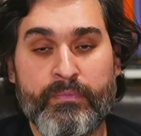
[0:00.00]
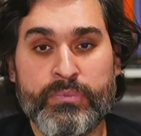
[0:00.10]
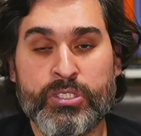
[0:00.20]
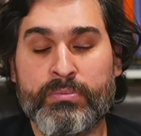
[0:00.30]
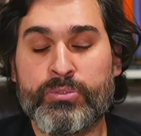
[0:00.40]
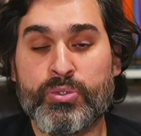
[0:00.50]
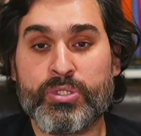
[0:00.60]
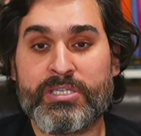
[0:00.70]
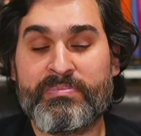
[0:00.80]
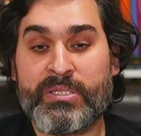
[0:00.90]
some
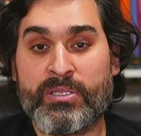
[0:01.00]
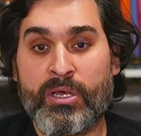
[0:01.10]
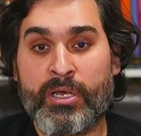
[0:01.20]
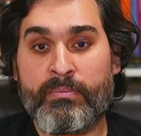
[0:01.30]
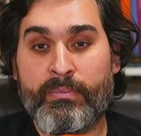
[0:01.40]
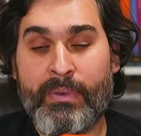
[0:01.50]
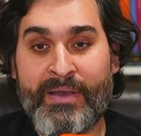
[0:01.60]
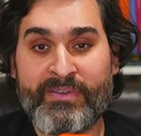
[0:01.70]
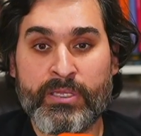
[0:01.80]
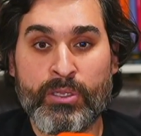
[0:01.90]
users have been
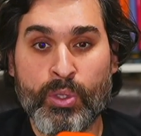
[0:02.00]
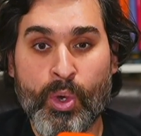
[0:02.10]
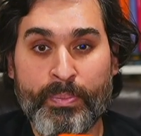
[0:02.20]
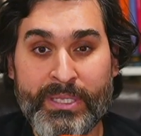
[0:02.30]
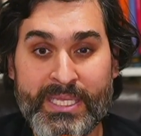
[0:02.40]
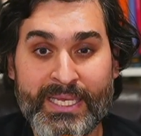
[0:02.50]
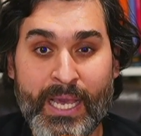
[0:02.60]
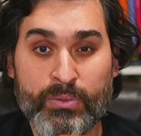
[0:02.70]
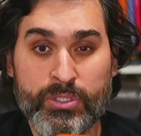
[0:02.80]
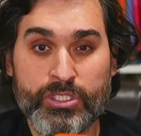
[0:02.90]
having low P
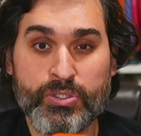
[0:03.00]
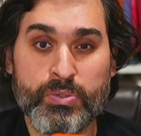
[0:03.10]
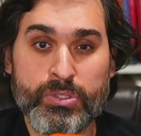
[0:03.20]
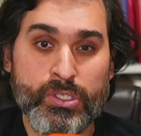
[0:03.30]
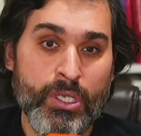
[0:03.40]
account issues,